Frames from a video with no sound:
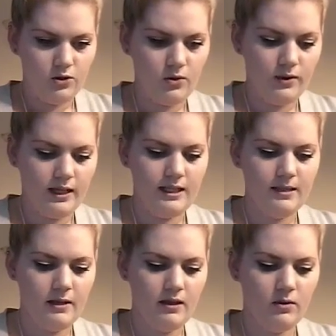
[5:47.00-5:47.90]
So
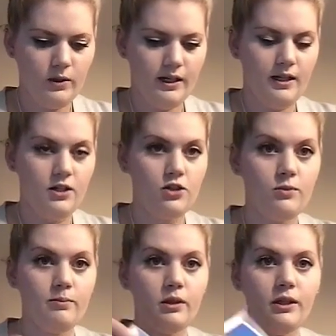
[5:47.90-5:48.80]
this month we're gonna do
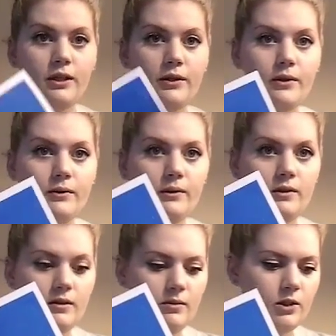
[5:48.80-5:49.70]
blue
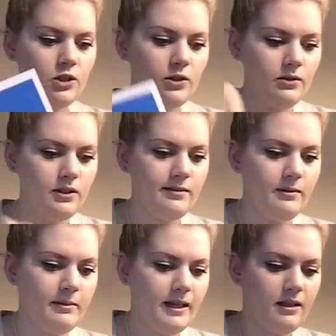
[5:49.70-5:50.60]
which used to
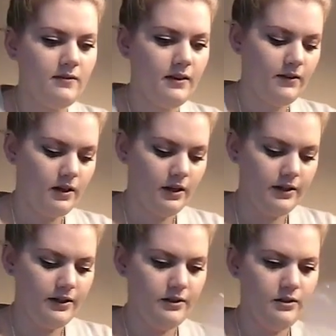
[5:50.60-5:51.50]
be Bella's favorite
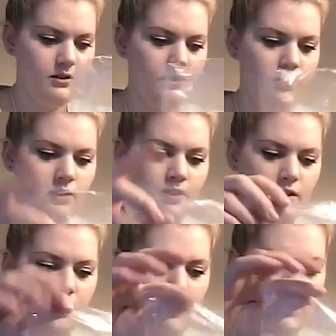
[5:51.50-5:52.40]
color.
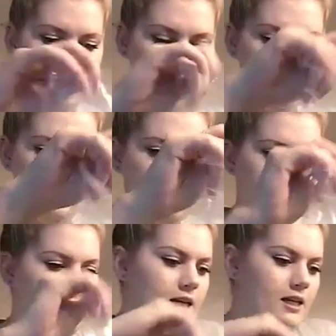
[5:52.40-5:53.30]
And it
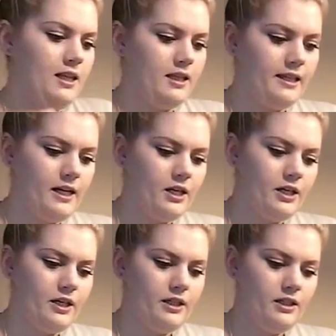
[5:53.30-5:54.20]
looks like the
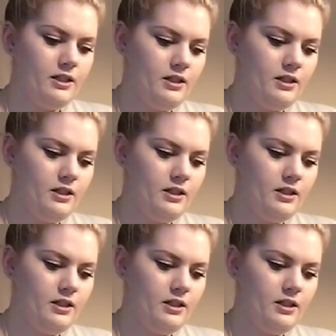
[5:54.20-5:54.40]
letters